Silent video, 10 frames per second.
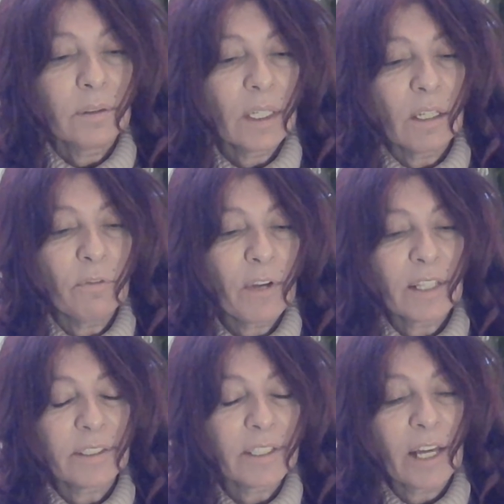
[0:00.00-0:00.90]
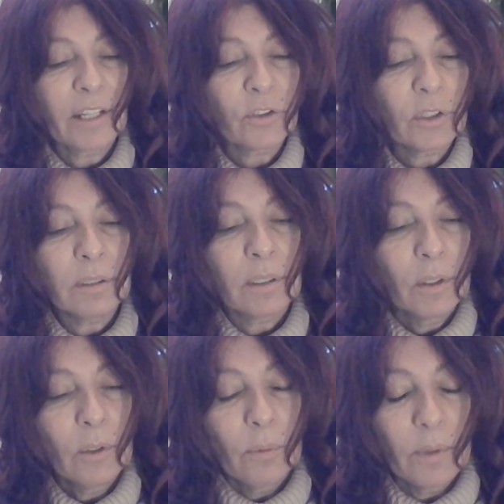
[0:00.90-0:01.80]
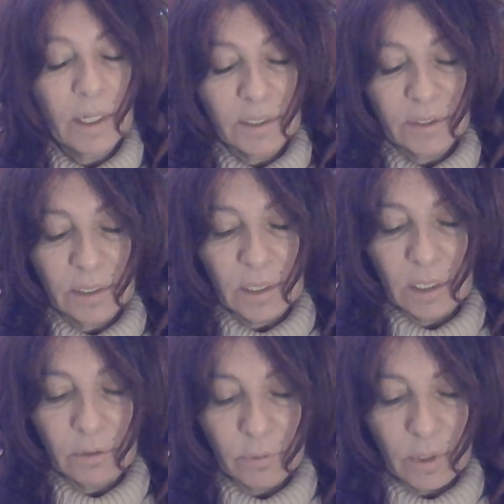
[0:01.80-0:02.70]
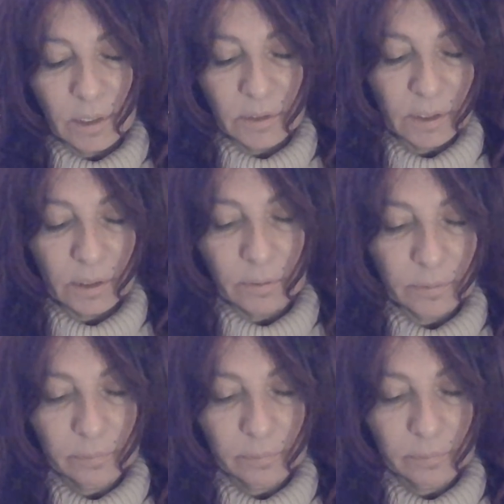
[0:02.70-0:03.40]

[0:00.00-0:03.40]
taking fast action. Why is the Knight of Wands here?